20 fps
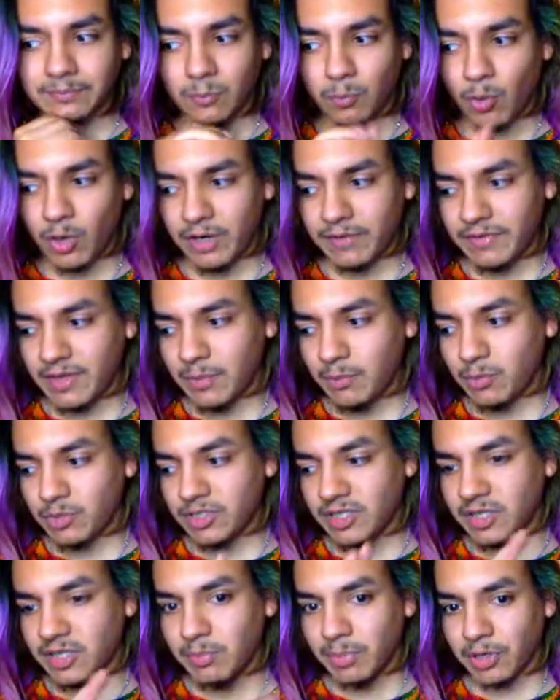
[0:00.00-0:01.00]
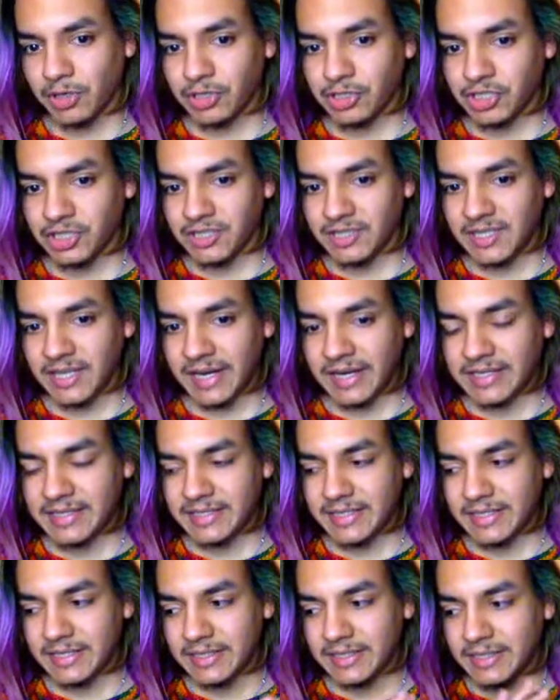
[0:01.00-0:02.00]
one of them was a purchase that I
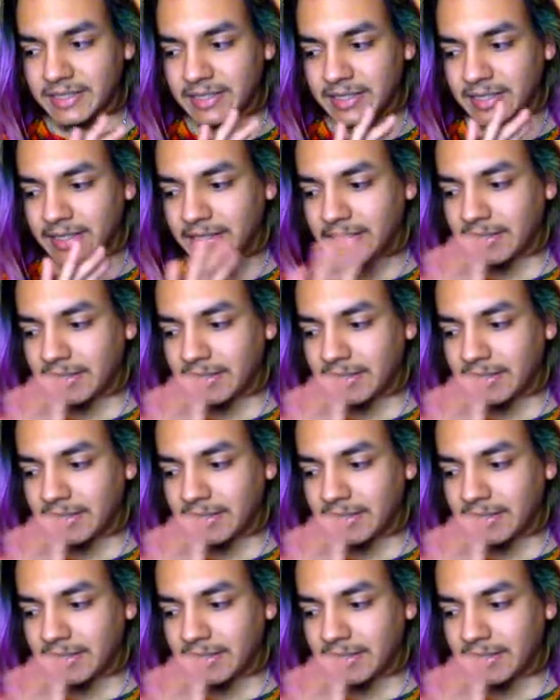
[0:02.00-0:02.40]
did